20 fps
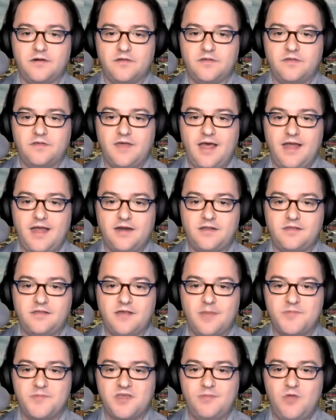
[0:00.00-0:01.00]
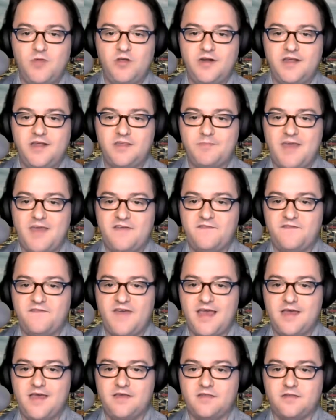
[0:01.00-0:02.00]
that some communities may
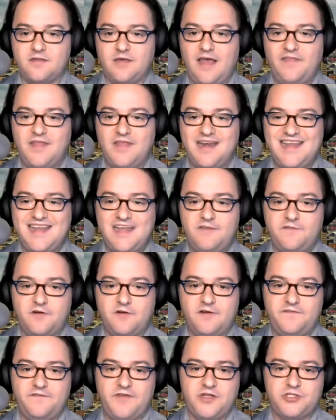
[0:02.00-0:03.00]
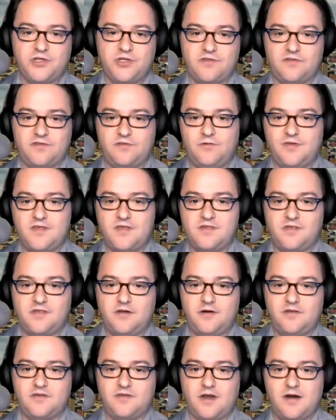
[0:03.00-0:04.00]
face and the need for officials to
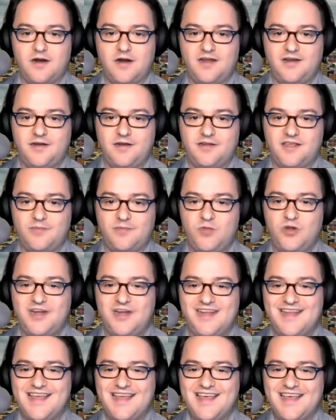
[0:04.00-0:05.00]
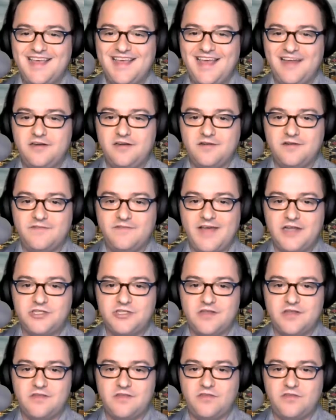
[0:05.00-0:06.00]
consider targeted community
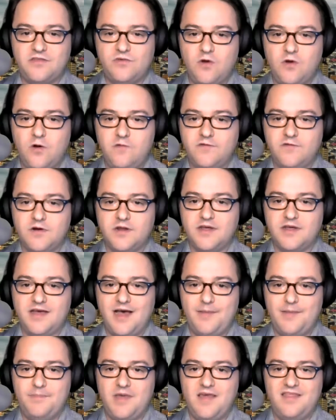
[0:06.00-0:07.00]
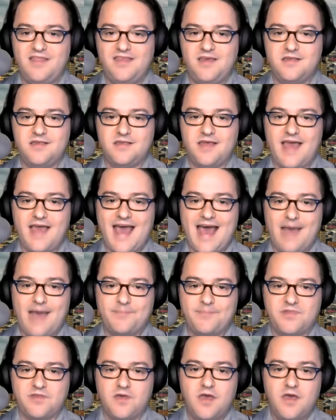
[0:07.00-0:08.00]
interventions to overcome these
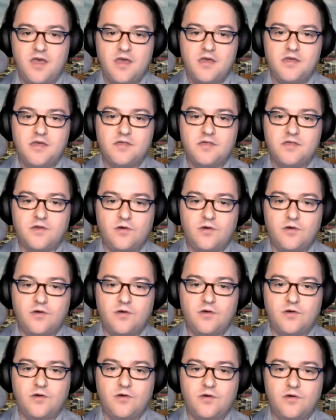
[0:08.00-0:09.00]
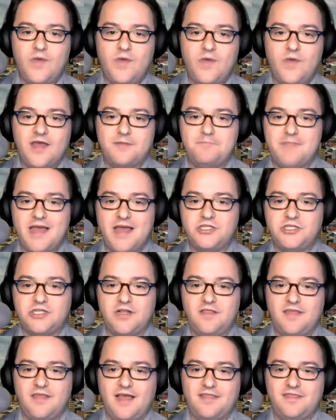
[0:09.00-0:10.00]
gaps. So we had mentioned
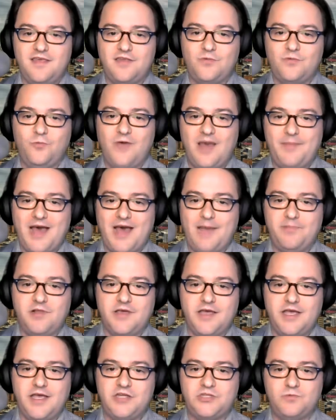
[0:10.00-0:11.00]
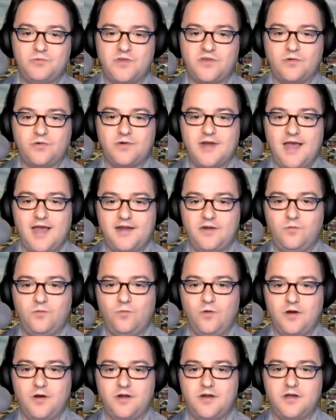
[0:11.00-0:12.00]
that this web application was created.
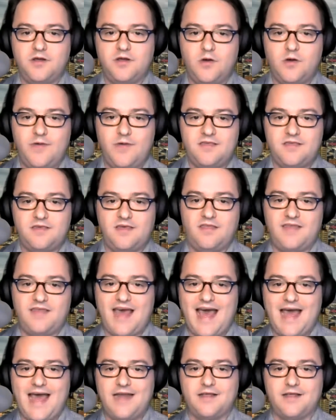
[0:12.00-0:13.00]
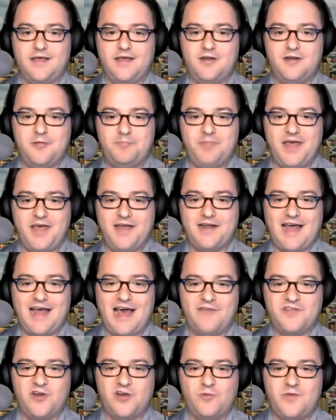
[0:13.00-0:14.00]
We're going to go into that in a bit
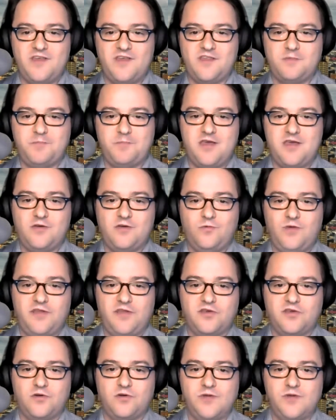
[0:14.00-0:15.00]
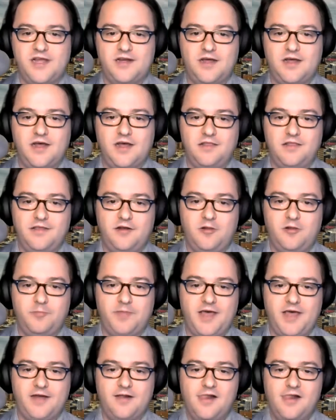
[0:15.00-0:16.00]
after we speak with Carina a little
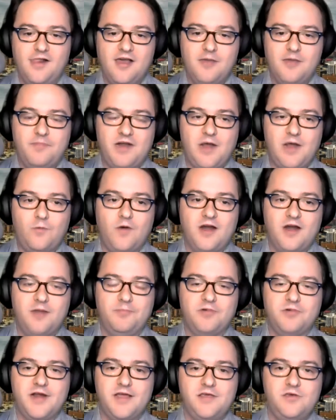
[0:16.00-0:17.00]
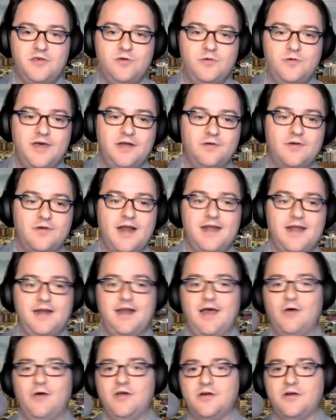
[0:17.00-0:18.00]
bit. But I want to bring you in right
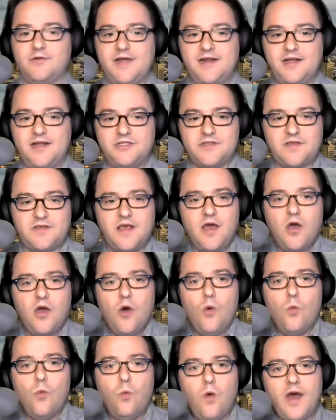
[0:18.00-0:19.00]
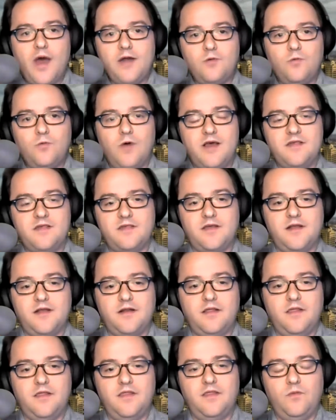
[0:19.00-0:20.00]
now, Carina. Just what was it
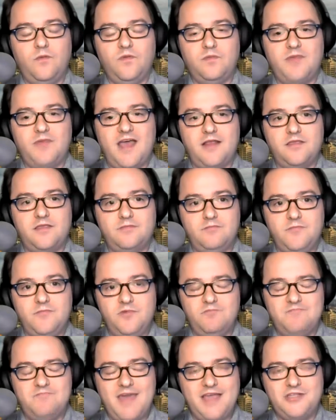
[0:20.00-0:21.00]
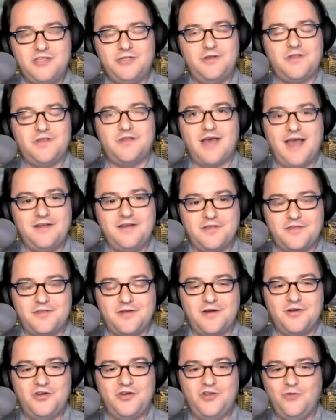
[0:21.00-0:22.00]
that made you decide to
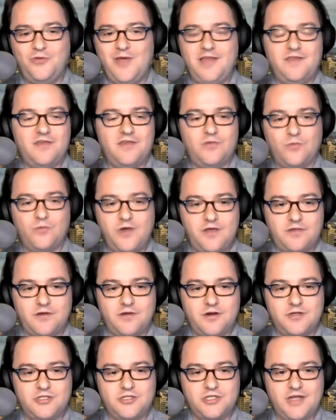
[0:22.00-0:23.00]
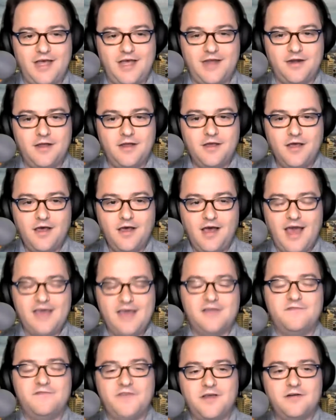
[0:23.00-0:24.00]
start doing this research? And I
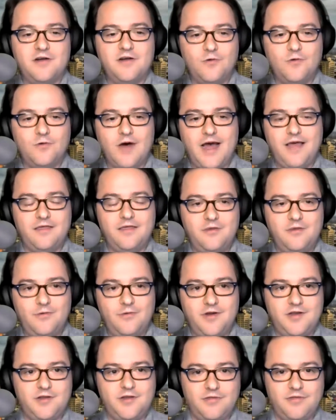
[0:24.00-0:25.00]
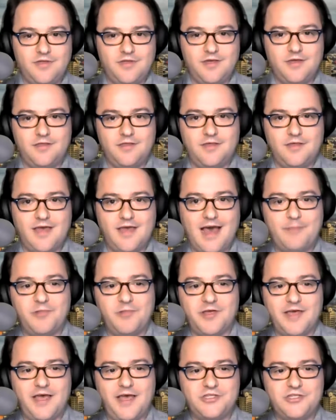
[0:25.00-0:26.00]
can figure out why you would do the
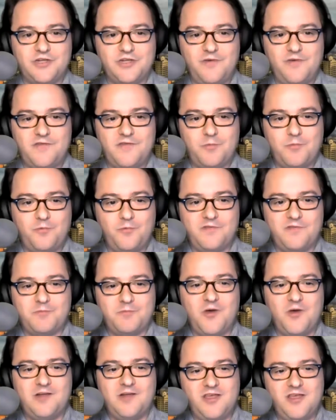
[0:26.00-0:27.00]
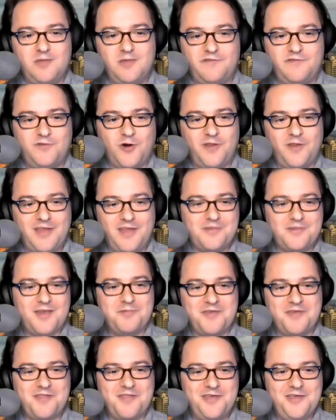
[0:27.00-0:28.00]
application. We've spoken about you before. That's
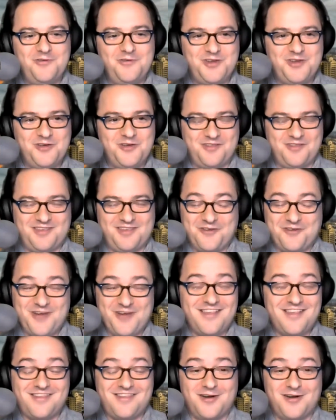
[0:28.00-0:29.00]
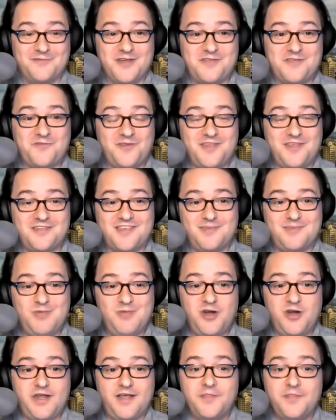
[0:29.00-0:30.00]
something that you do. It's a great service for this
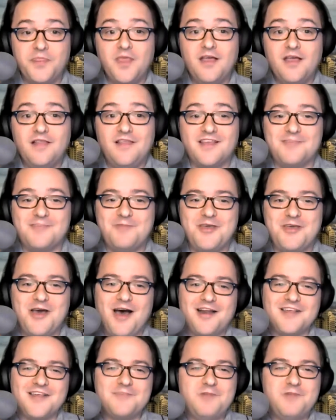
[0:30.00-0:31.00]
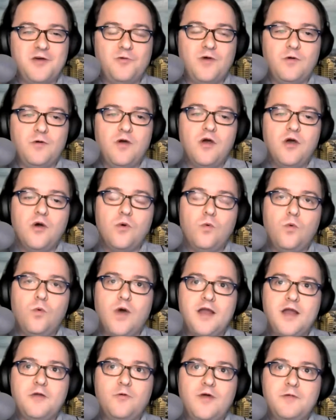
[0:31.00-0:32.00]
community. Let's be honest. But
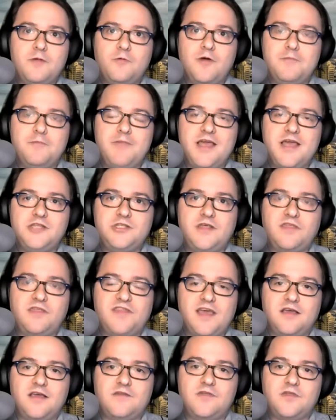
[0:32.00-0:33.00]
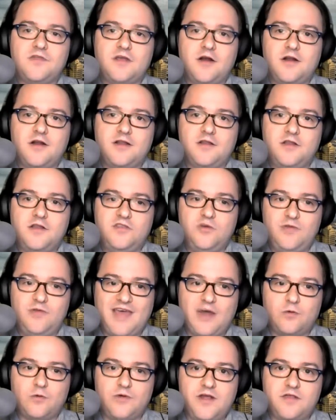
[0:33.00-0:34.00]
what made you think of starting to do
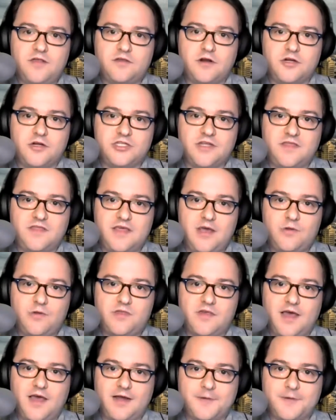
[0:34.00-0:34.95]
that research at the outset?